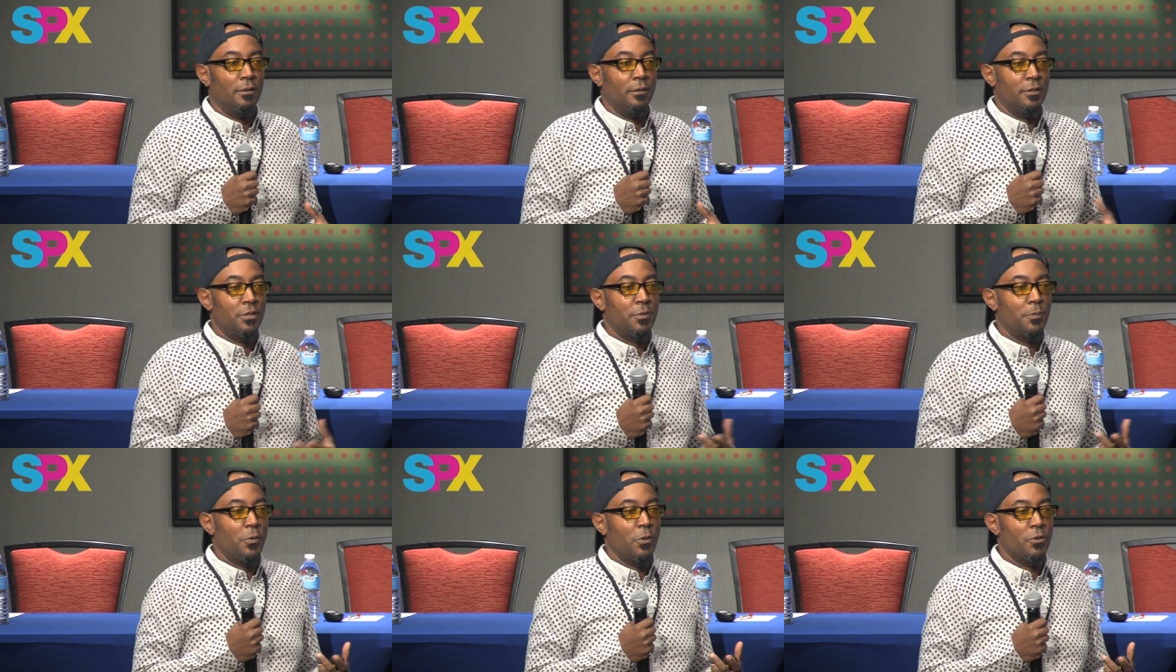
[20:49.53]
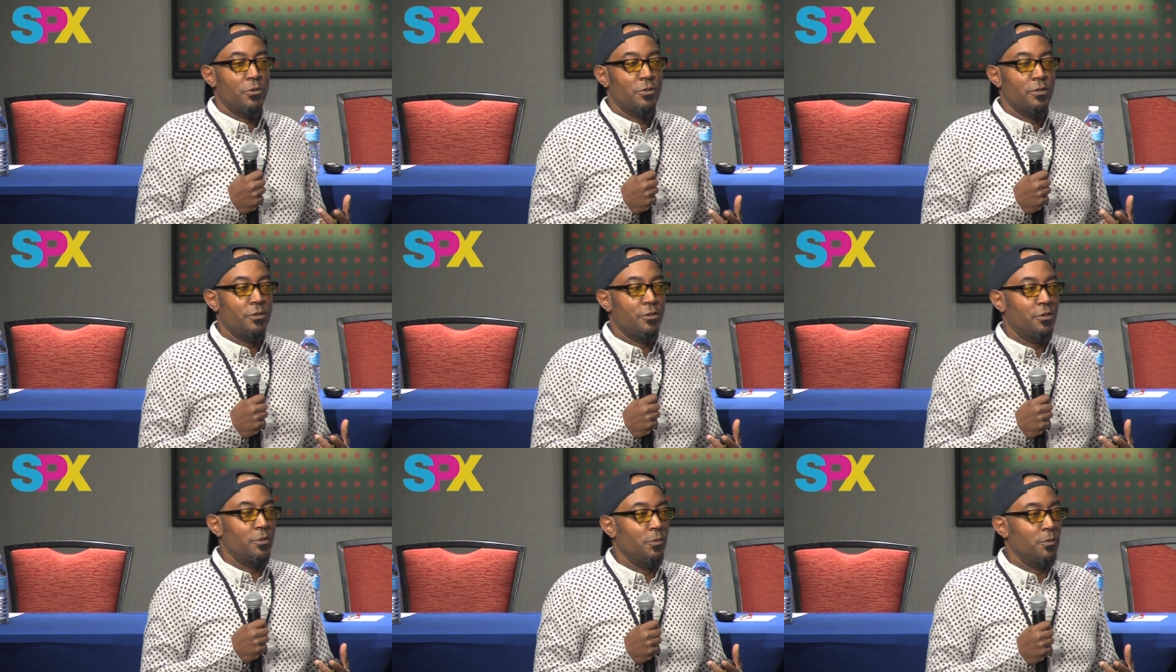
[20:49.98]
this
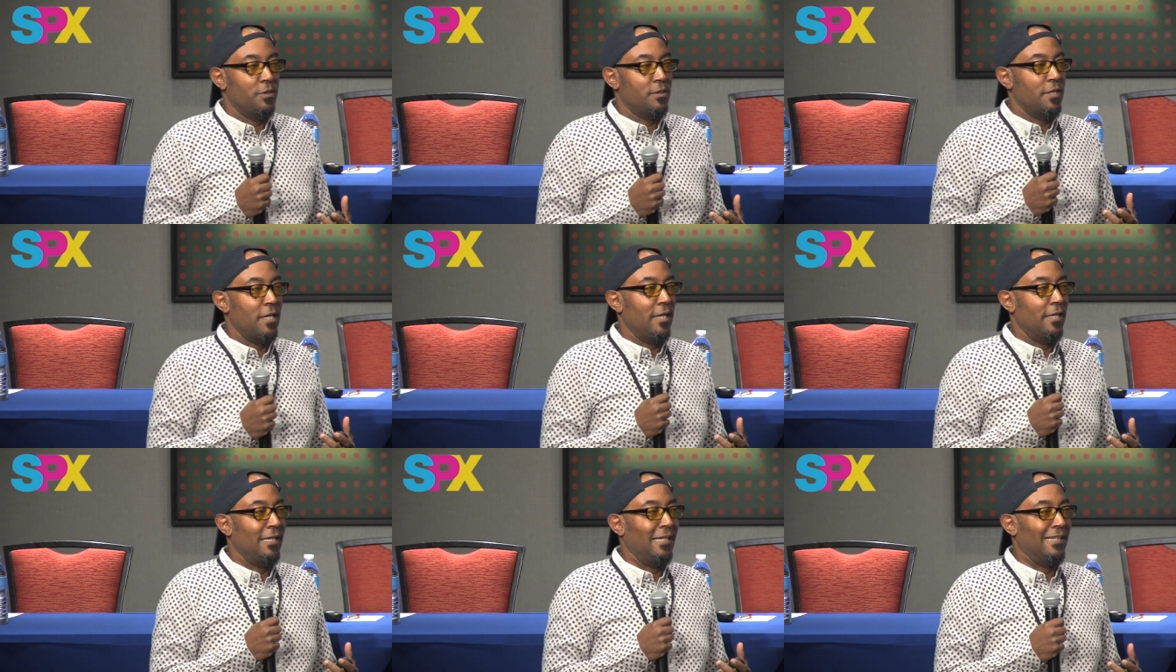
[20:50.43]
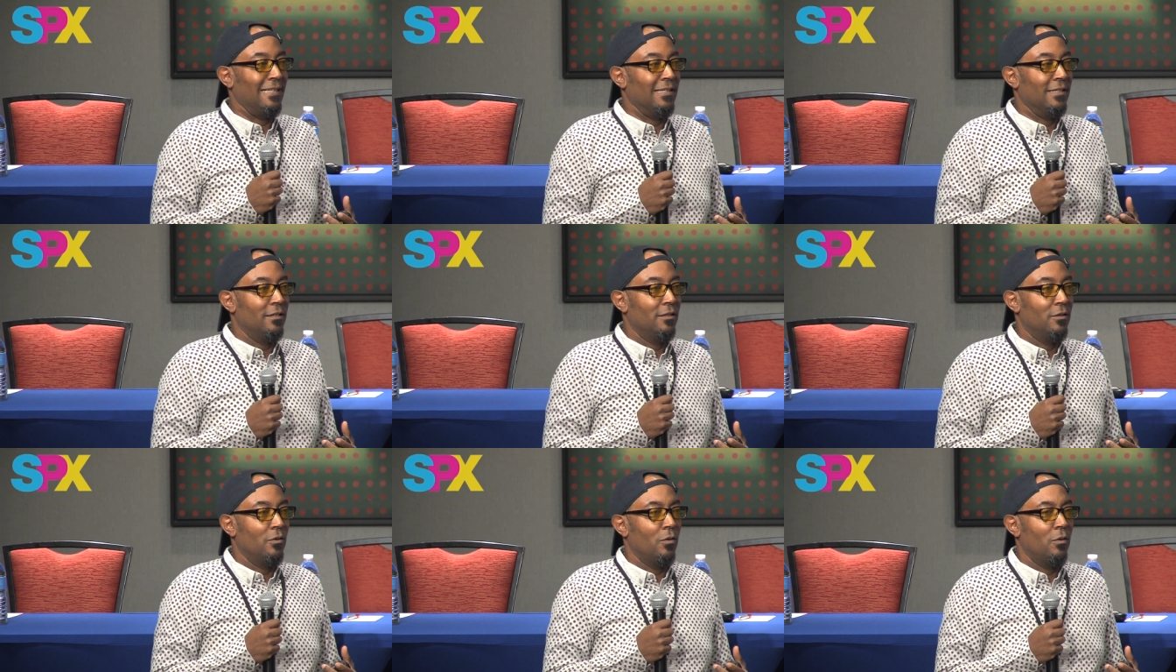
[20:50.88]
person she was dating,
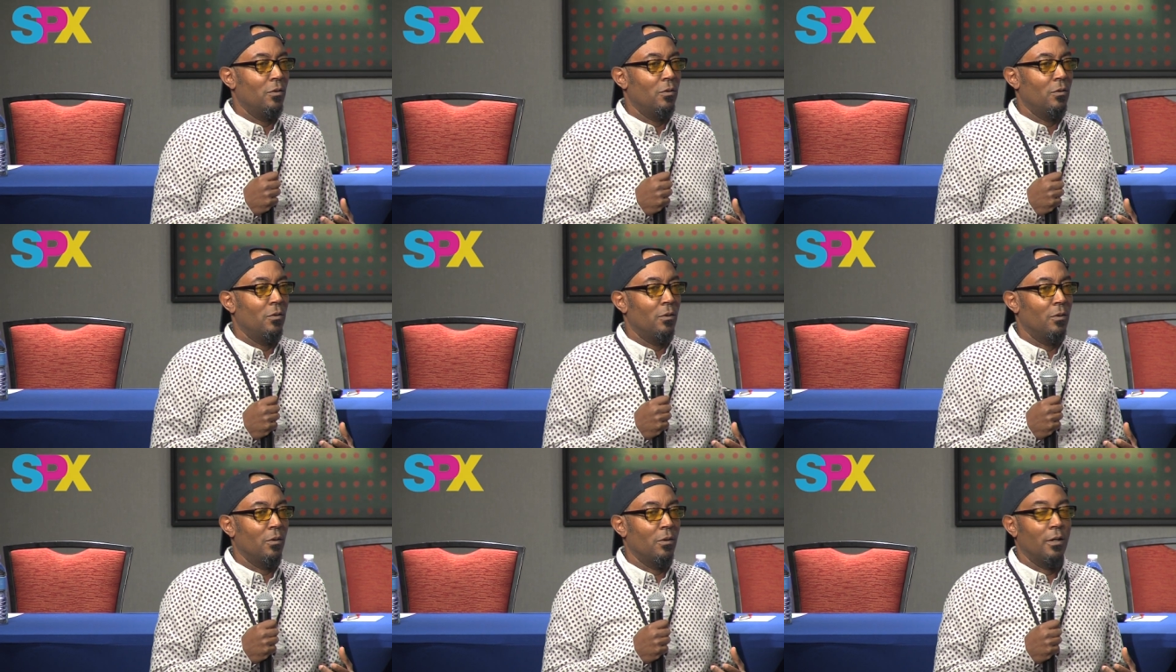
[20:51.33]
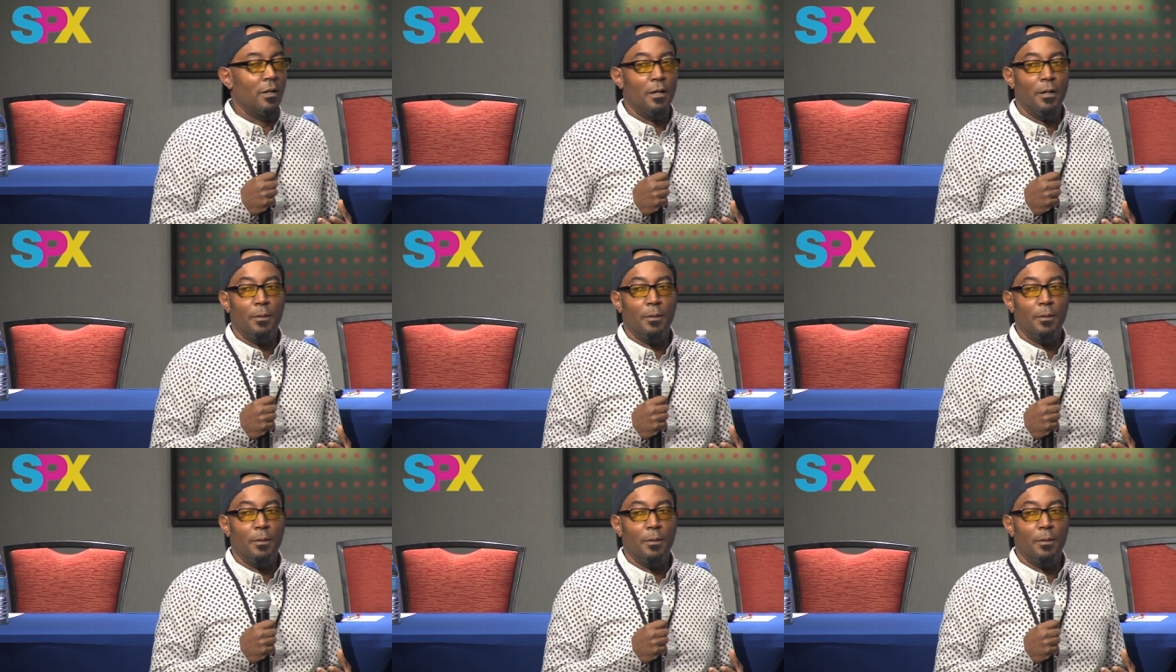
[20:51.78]
or